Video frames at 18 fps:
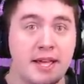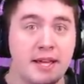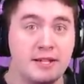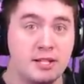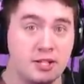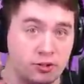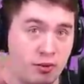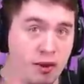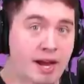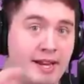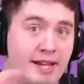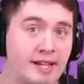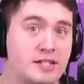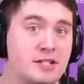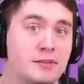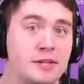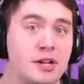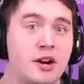to try to get
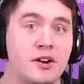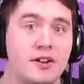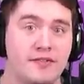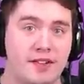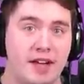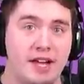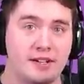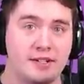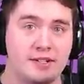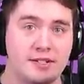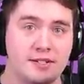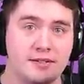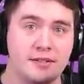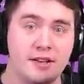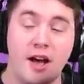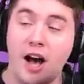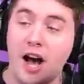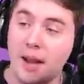some of the artifacts.
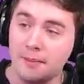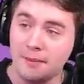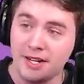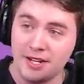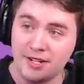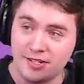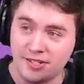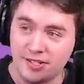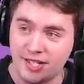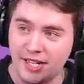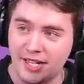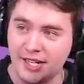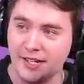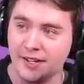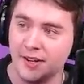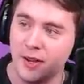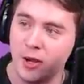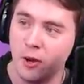I'm gonna
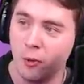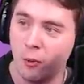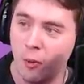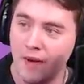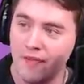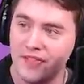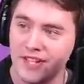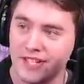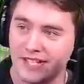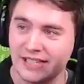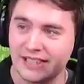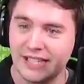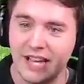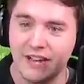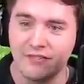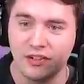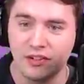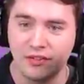see what this
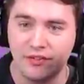level